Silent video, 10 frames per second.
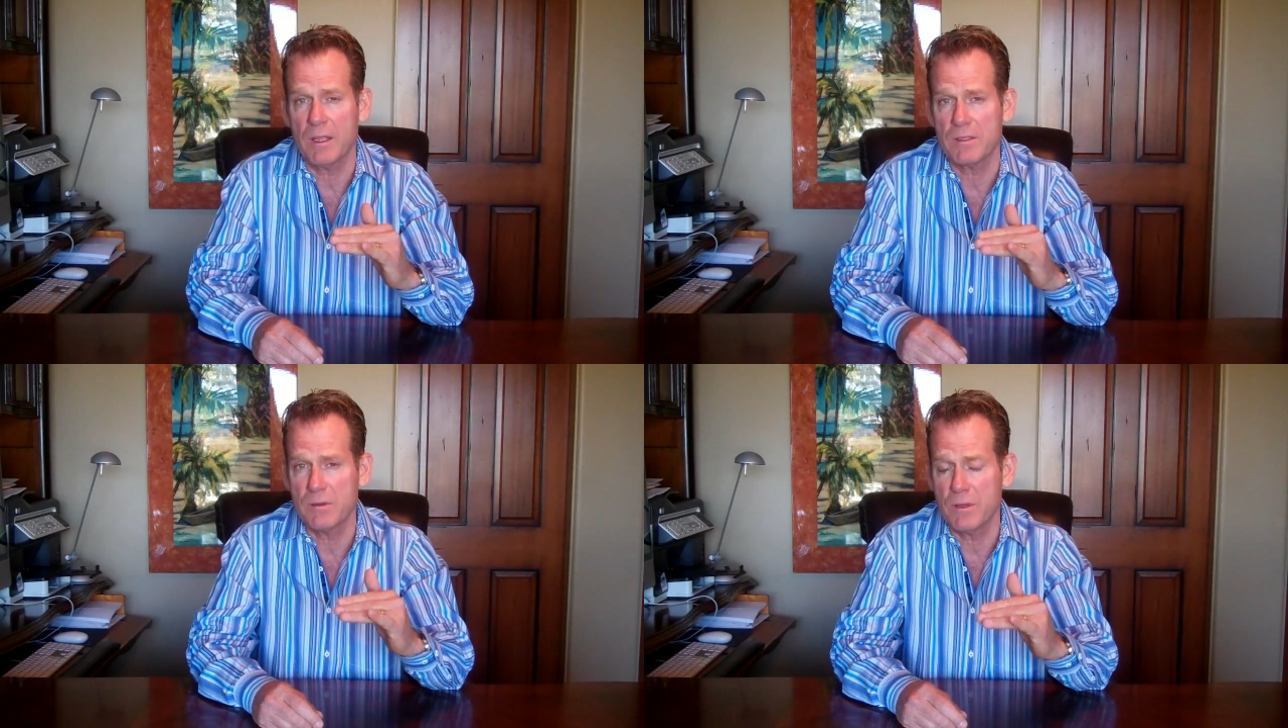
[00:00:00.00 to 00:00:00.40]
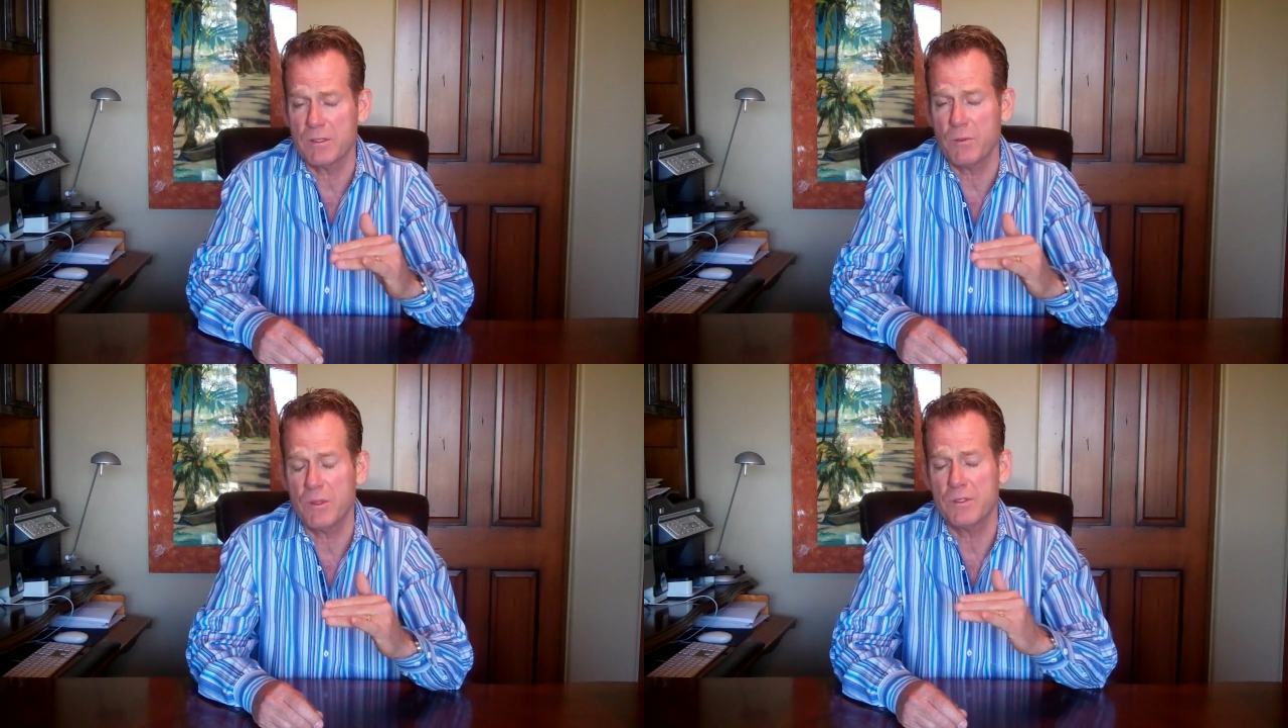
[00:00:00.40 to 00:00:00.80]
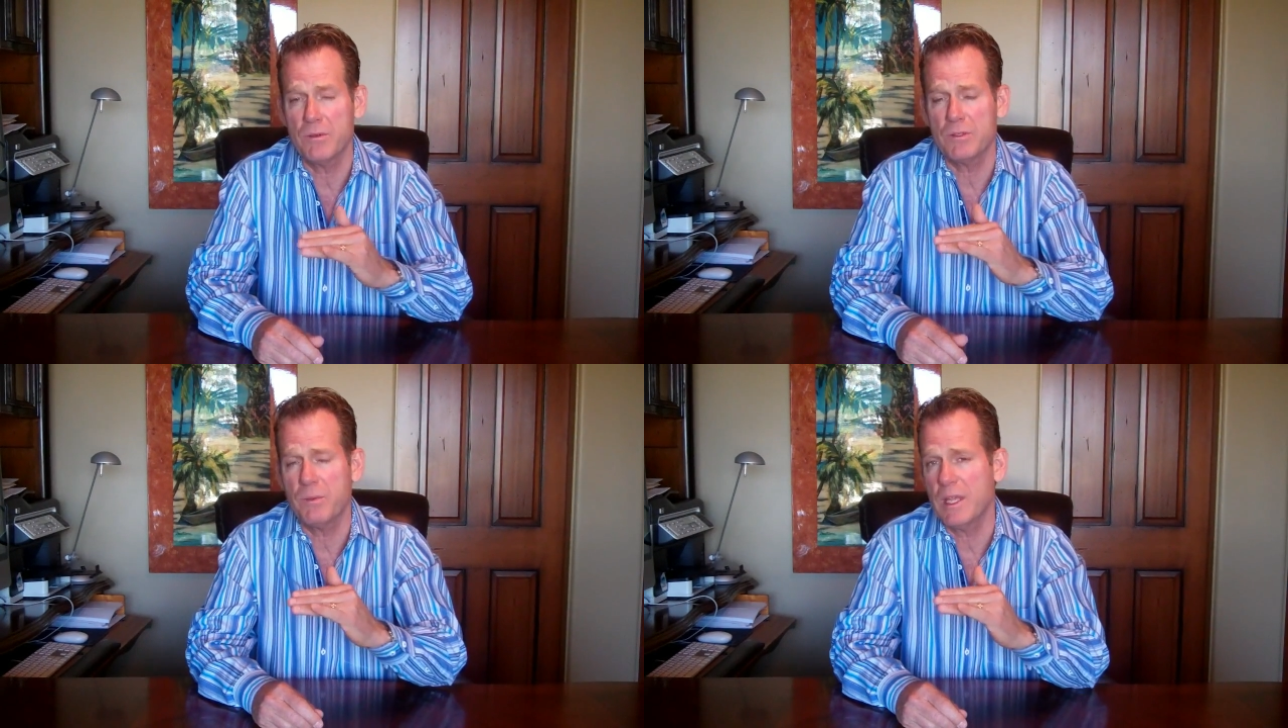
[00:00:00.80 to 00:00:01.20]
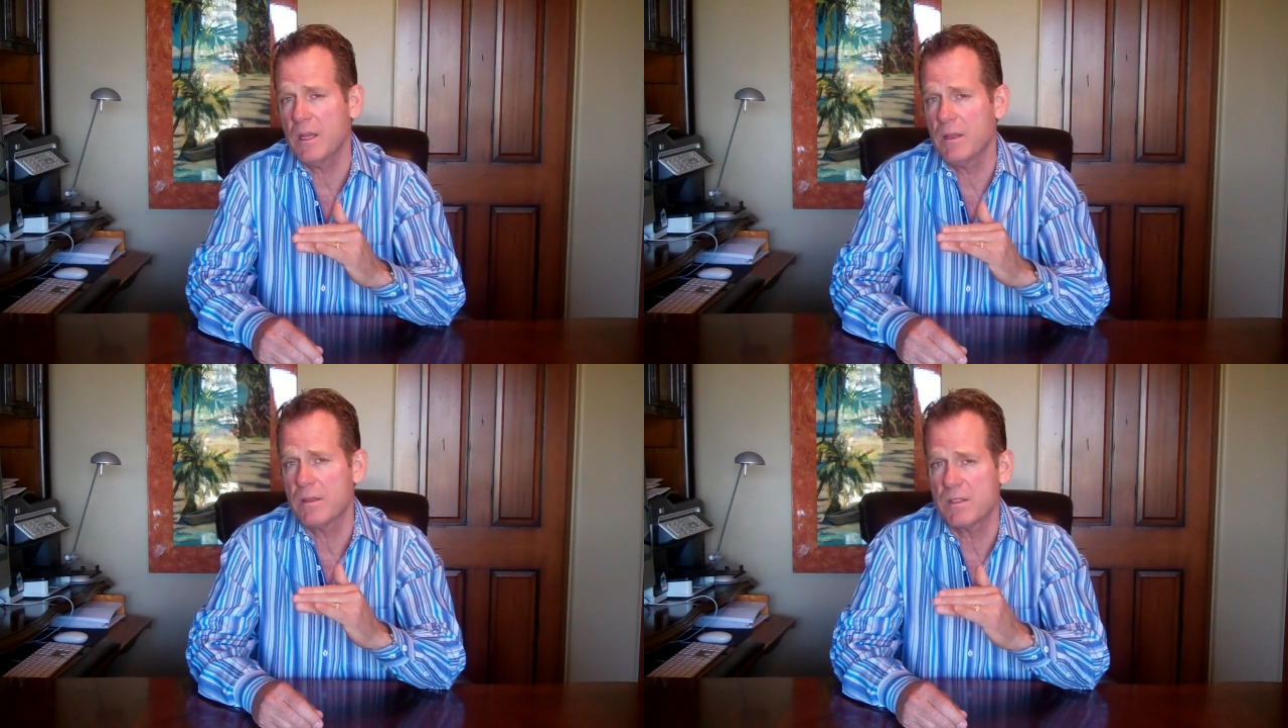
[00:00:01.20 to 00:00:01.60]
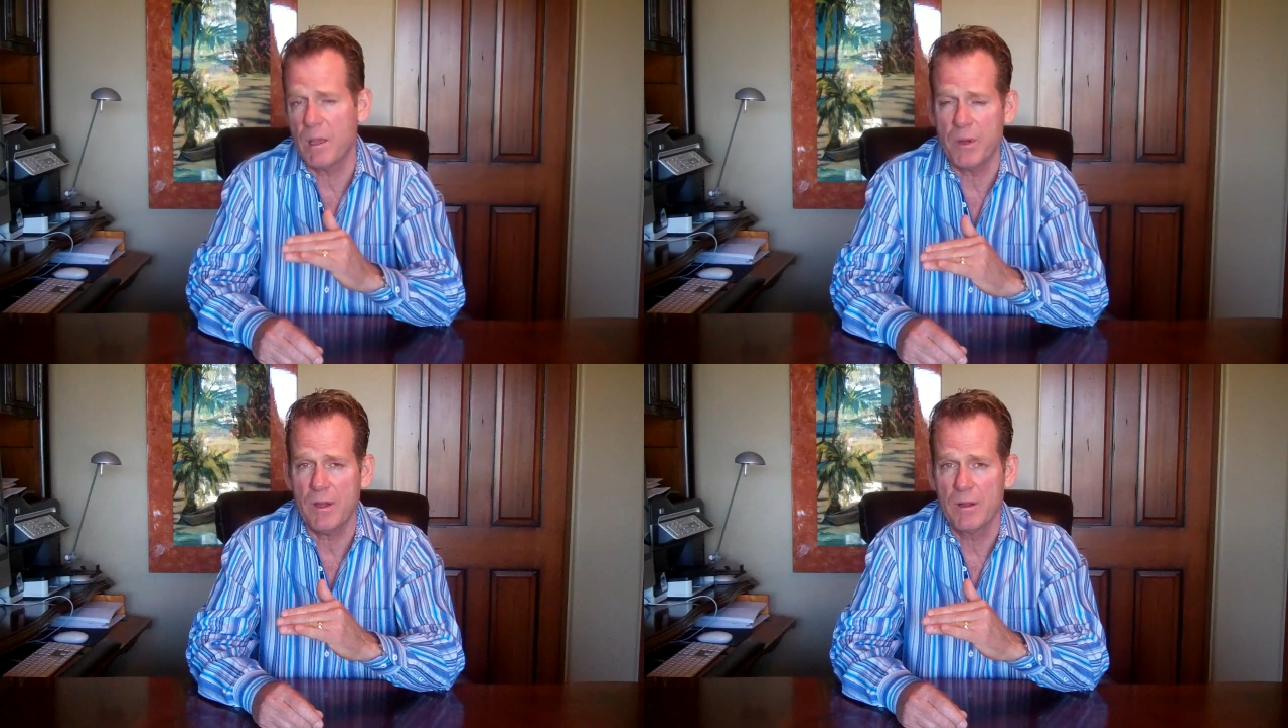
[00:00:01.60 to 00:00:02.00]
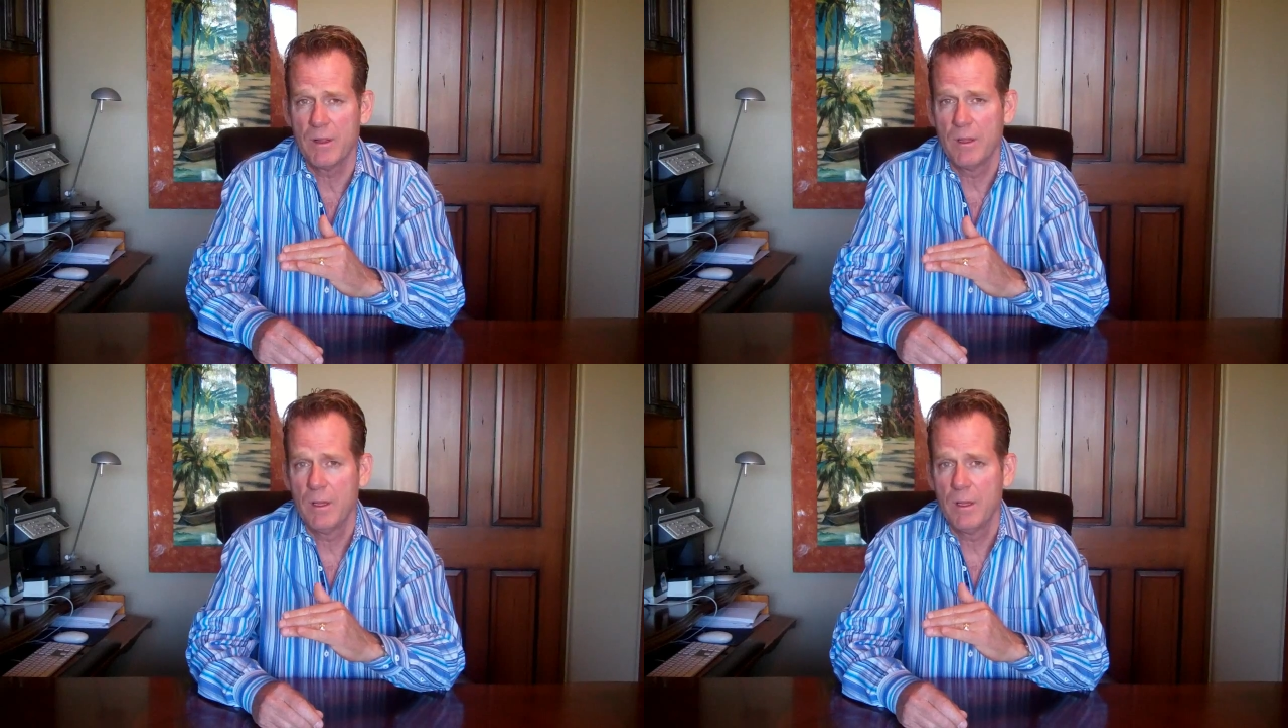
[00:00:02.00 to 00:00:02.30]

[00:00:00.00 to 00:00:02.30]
Soon, as soon as we get into the summer,